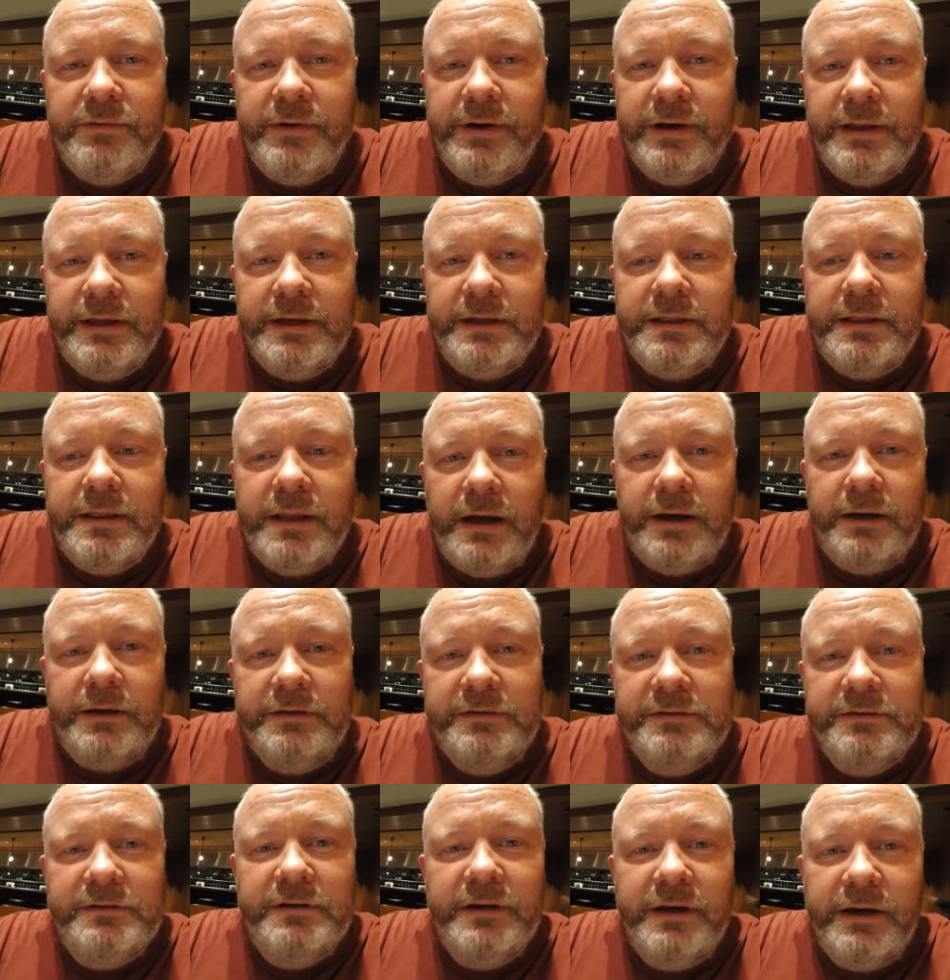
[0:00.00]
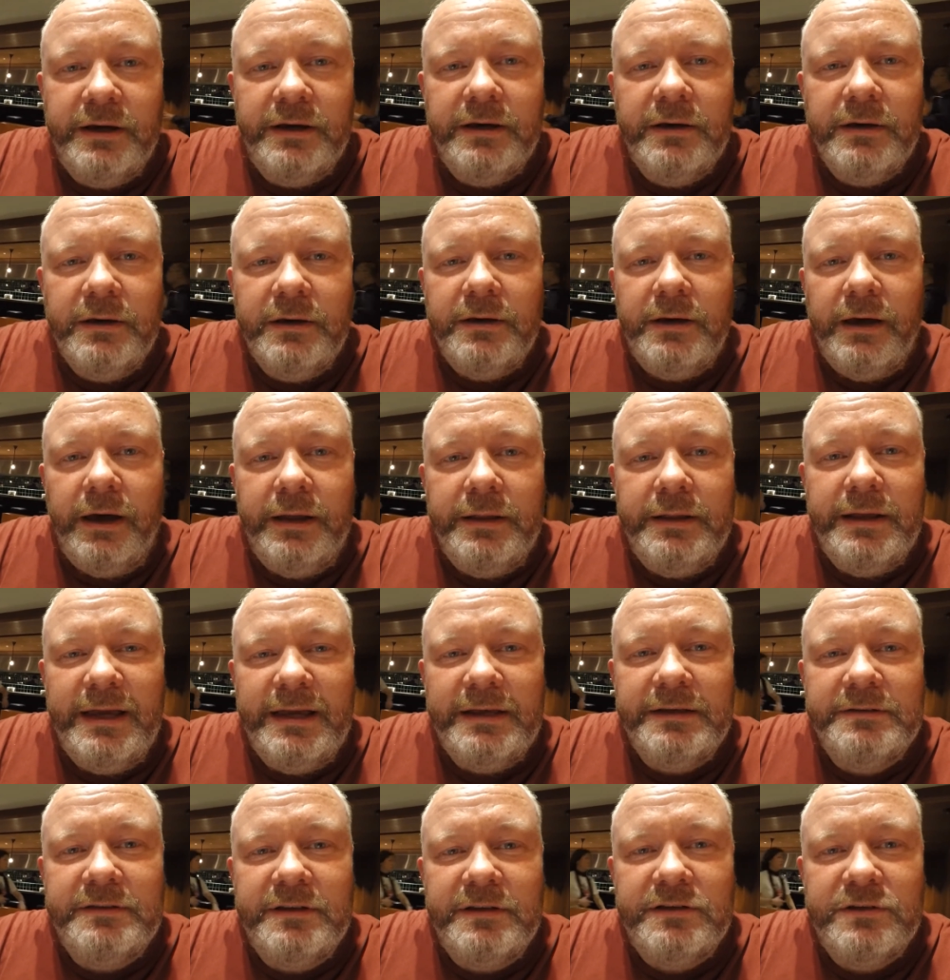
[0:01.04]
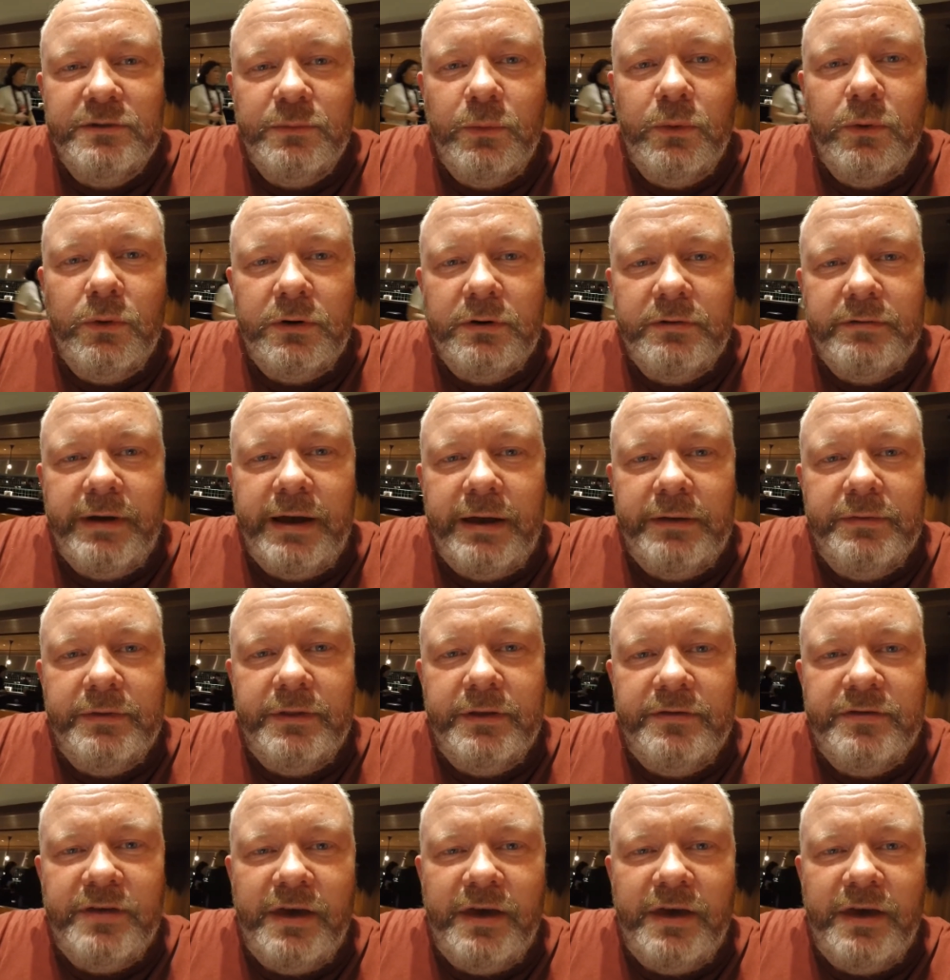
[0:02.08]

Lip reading: really nice to and easy to walk around the